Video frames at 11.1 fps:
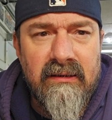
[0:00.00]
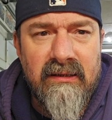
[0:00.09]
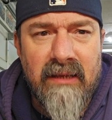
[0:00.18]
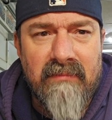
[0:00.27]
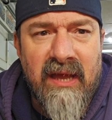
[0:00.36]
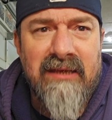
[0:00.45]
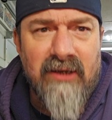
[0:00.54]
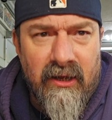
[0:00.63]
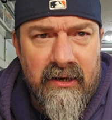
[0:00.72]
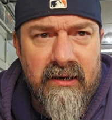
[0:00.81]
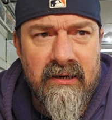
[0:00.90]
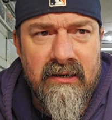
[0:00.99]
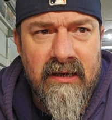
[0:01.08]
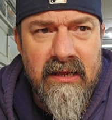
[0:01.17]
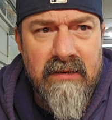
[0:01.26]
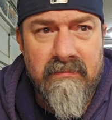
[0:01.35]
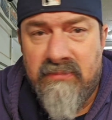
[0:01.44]
that my daughter
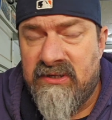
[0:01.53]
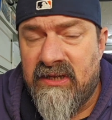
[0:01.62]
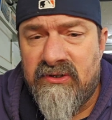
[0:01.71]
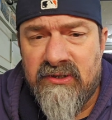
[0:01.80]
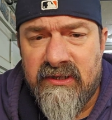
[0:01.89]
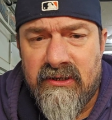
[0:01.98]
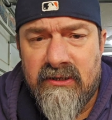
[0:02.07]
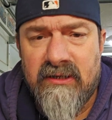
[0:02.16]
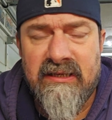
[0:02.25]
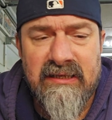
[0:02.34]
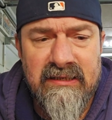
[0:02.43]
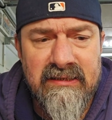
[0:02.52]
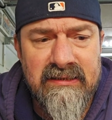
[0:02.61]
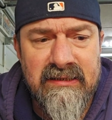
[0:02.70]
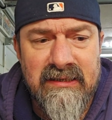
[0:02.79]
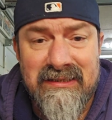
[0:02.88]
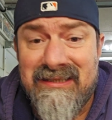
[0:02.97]
and potentially her kids
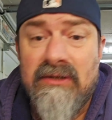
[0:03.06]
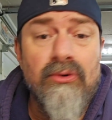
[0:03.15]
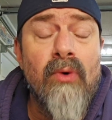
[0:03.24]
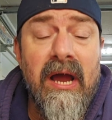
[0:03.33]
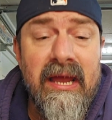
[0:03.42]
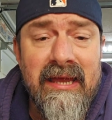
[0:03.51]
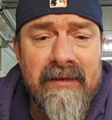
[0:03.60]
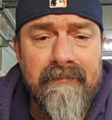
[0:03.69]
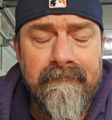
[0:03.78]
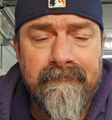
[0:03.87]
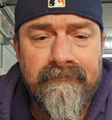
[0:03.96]
can see who I am.